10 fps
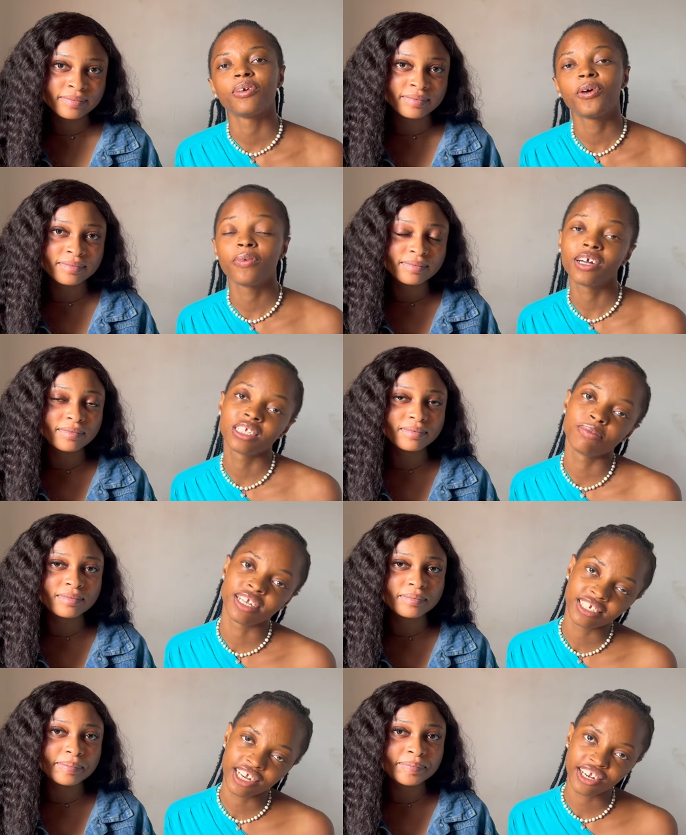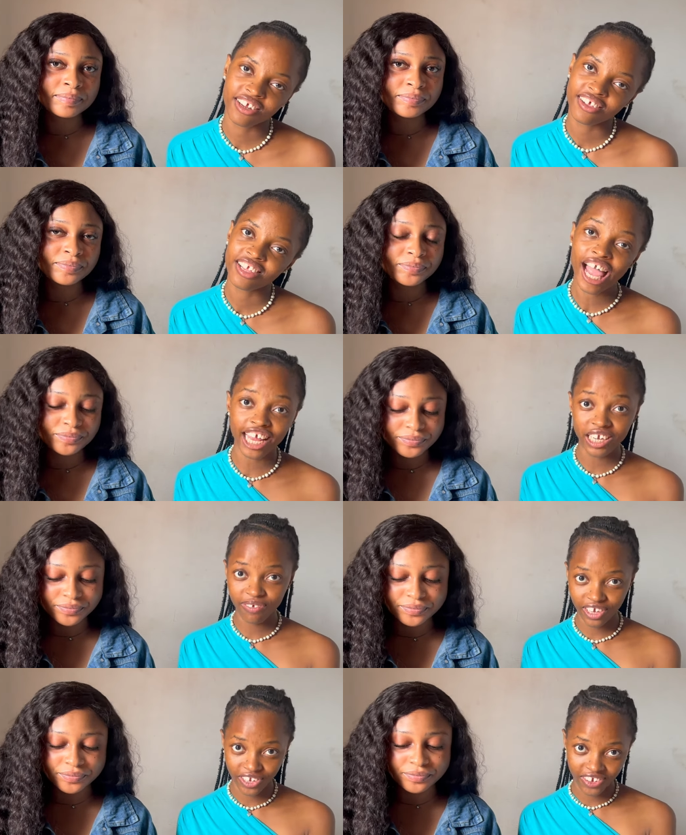Speaker 1: welcome back to my channel, and if
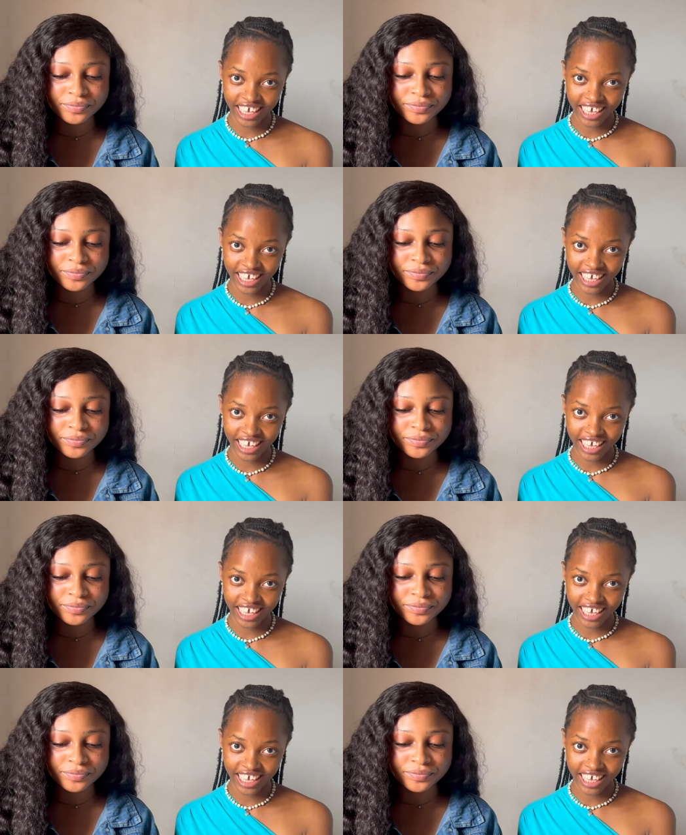you're new